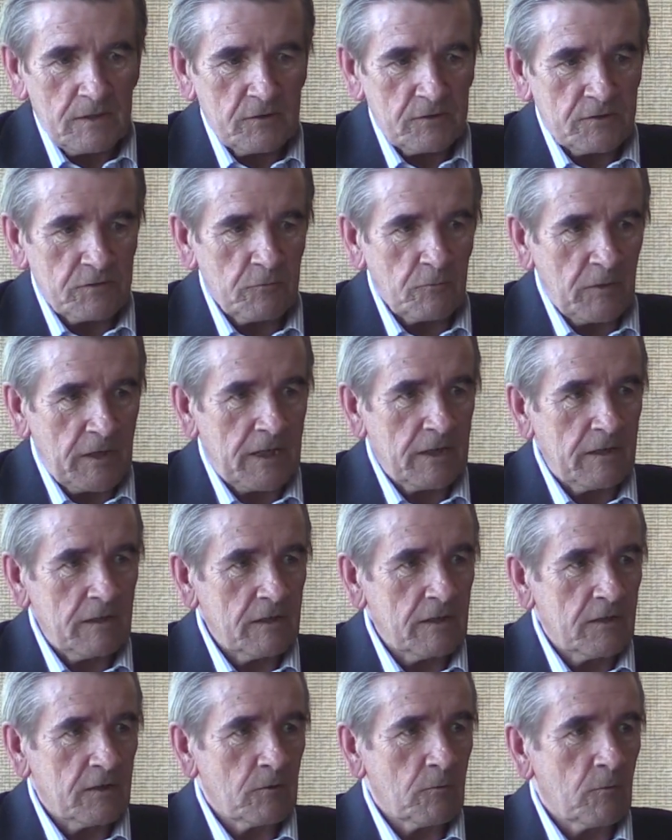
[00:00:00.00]
to win
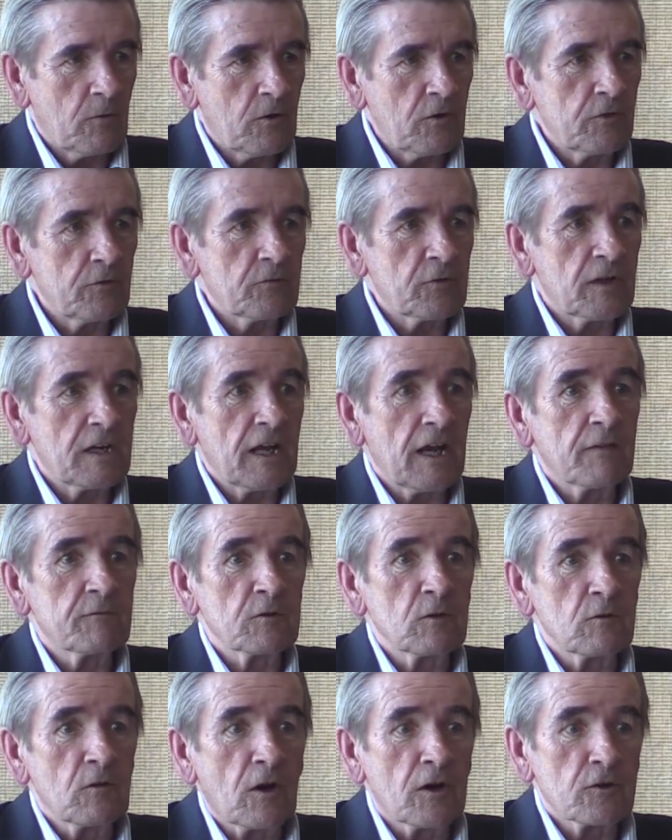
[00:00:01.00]
in a war, you've got to have the
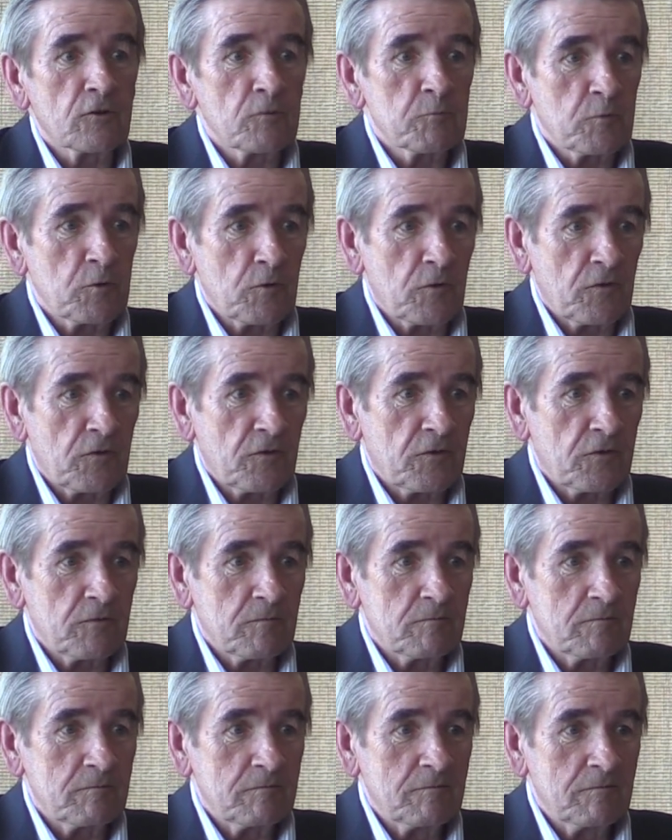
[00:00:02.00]
longer purse.
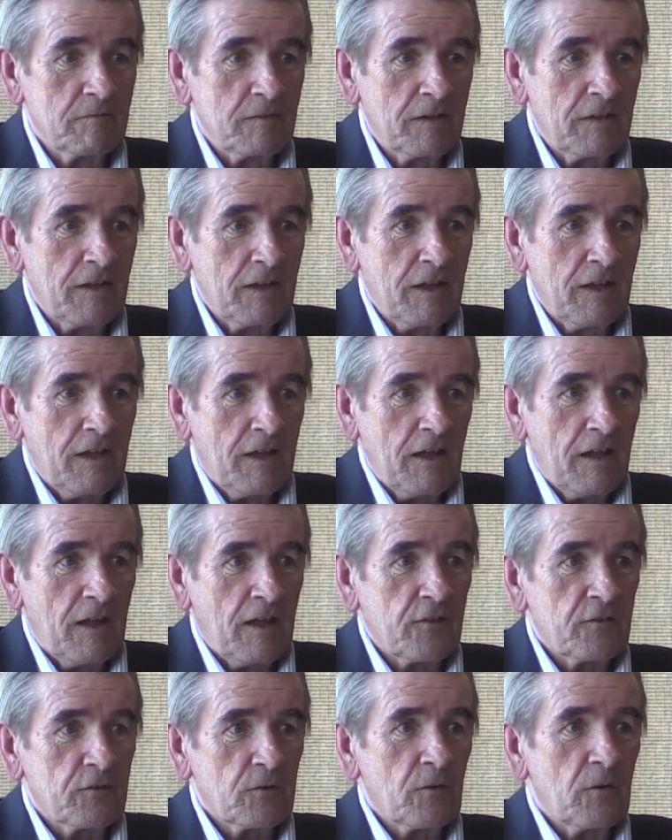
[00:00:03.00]

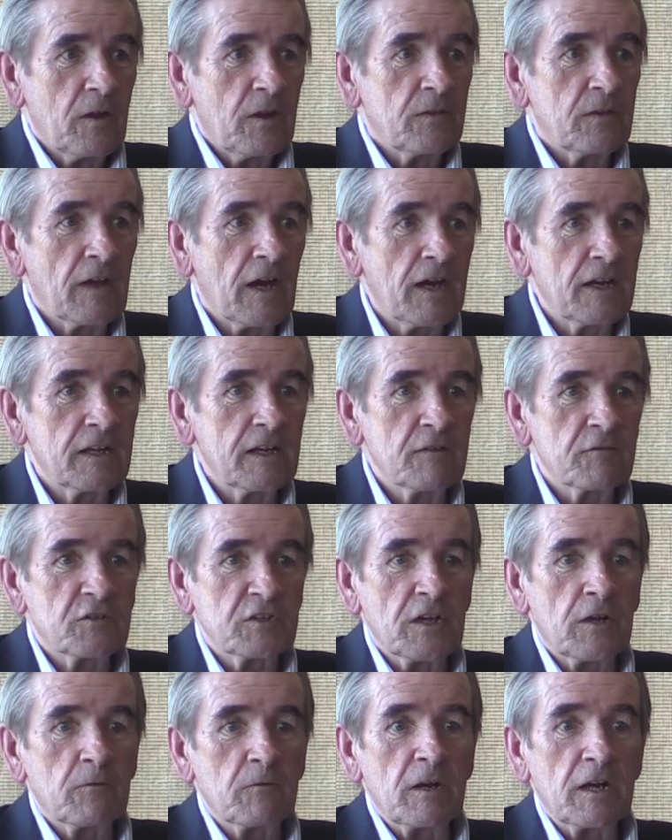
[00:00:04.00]
And so the idea of
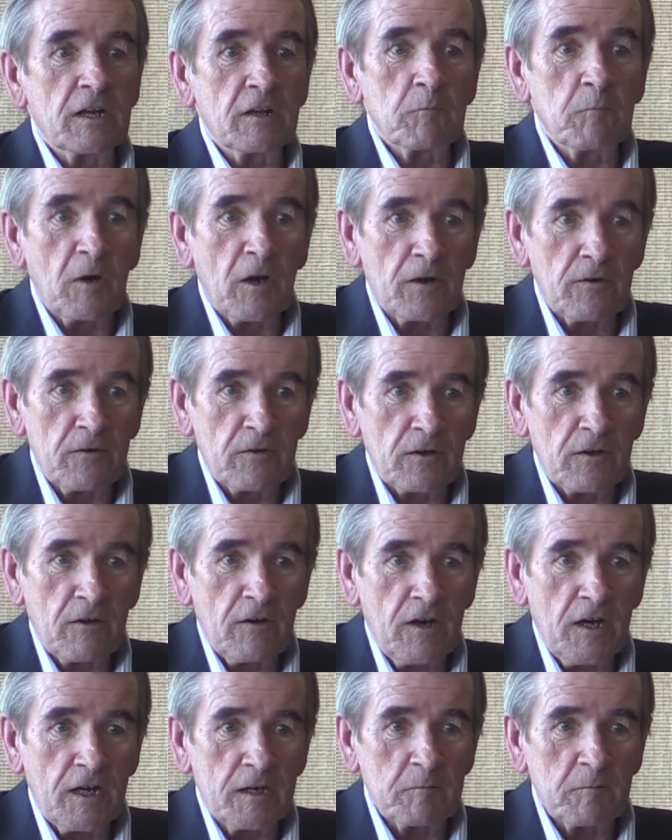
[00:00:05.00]
generating a modern
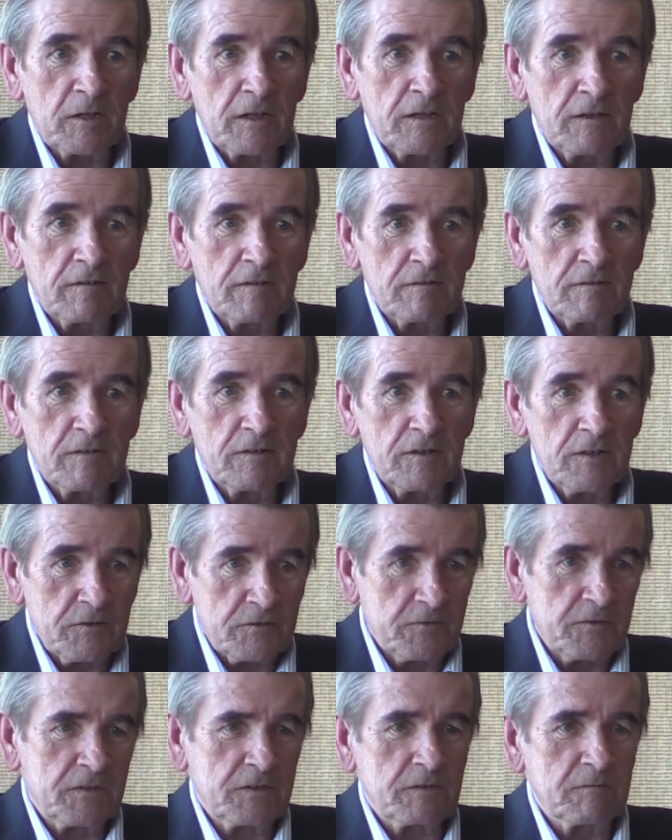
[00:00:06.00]
economy, and this
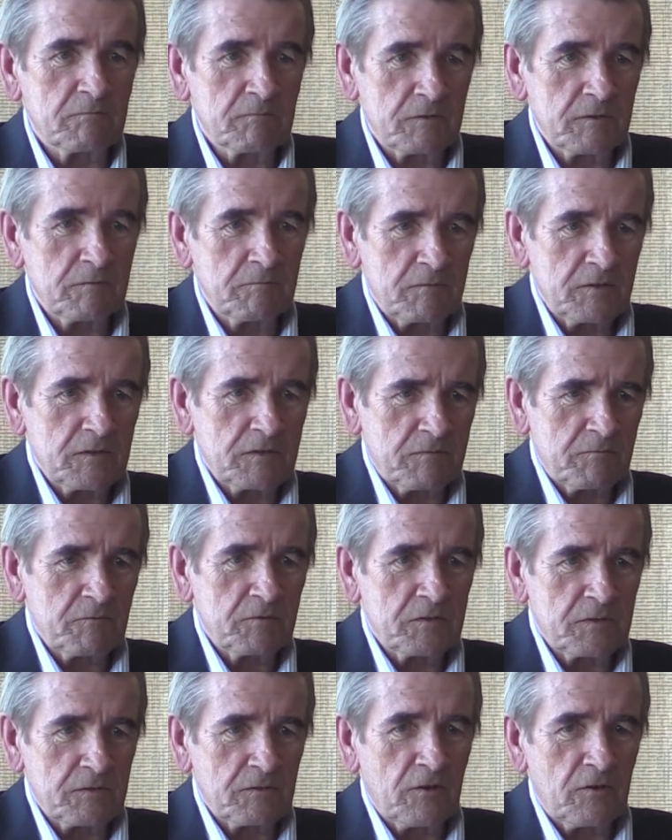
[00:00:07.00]
was
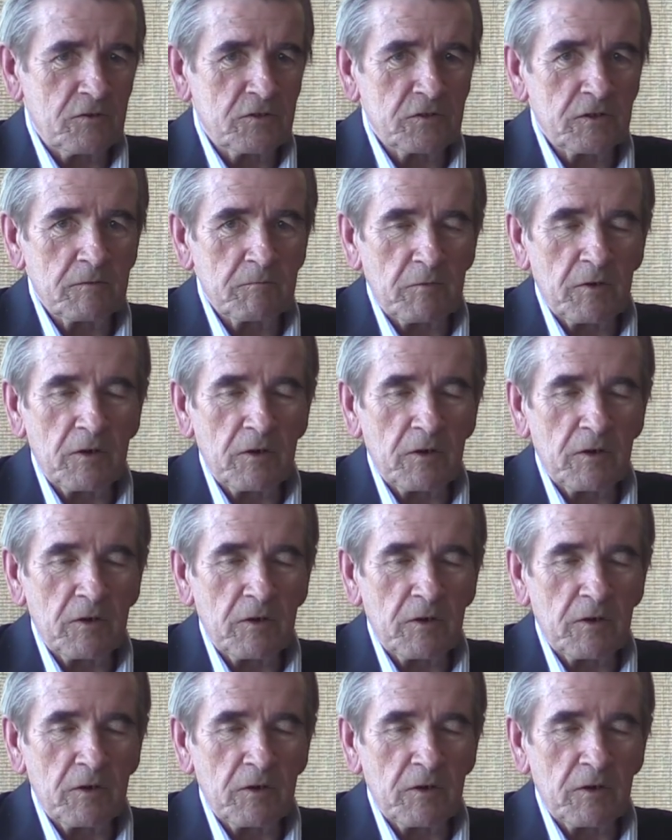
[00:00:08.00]
largely